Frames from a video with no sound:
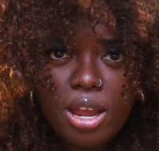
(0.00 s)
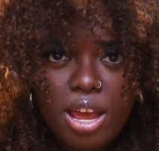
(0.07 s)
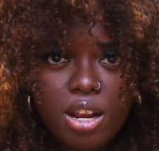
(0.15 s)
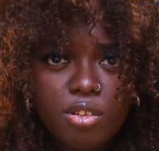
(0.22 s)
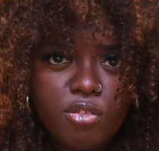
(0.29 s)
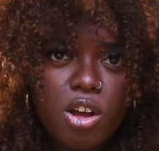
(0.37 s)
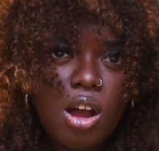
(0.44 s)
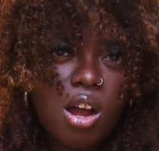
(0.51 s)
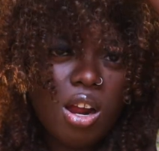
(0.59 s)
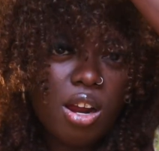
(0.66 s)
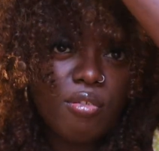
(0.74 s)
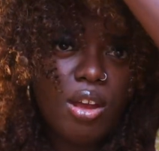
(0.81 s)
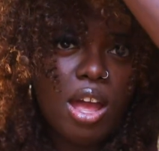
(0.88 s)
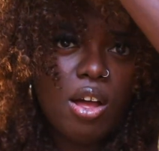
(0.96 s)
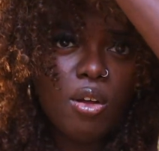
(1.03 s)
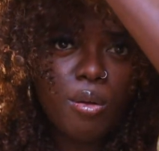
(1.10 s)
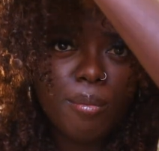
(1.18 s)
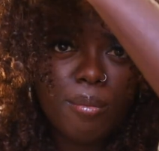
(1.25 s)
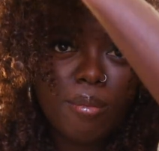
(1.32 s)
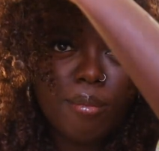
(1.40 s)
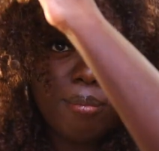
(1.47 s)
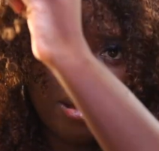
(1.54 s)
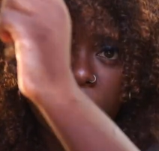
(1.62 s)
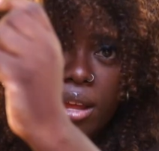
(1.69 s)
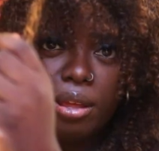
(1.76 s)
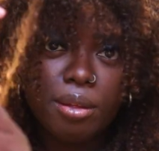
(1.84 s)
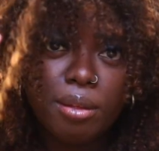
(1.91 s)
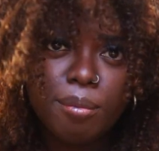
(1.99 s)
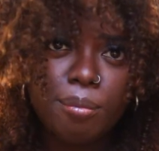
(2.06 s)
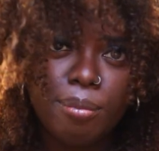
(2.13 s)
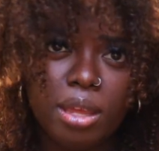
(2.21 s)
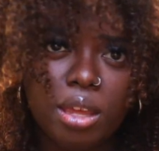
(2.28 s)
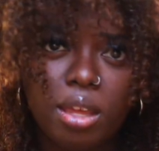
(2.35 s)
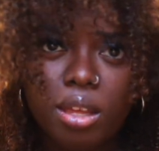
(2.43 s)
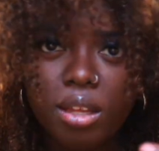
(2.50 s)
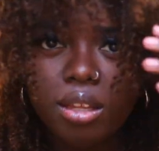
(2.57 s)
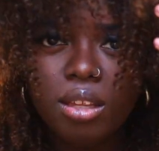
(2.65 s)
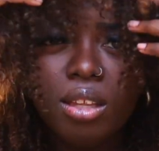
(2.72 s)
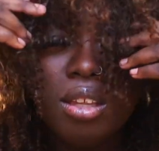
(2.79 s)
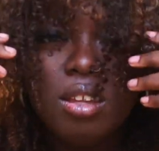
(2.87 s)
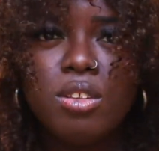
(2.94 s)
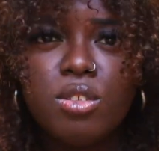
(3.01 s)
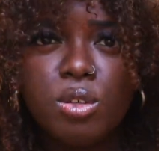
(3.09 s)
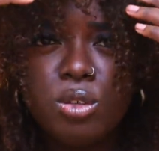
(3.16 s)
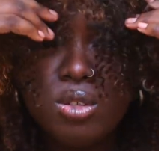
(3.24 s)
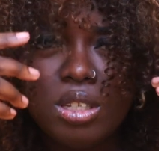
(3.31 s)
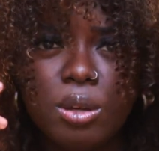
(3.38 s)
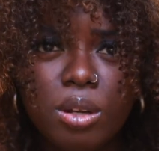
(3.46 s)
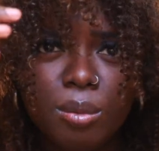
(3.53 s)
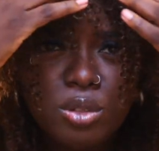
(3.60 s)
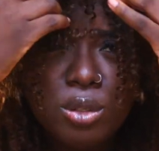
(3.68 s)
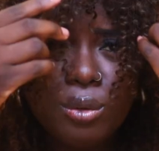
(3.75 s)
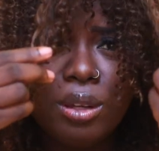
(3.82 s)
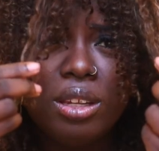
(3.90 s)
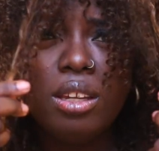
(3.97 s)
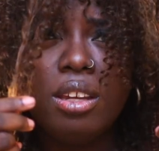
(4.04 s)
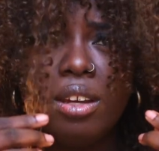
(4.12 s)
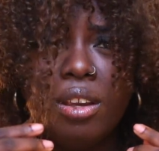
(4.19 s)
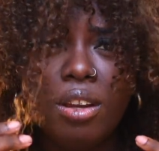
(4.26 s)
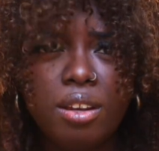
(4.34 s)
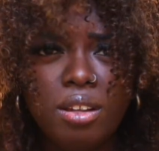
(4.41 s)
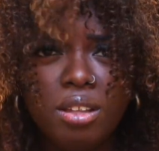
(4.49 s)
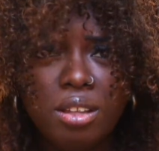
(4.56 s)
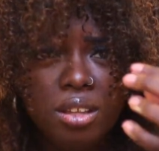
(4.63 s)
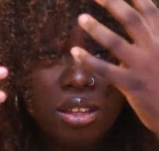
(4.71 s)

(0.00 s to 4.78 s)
kind of carve out my bang. So you see what I'm doing here?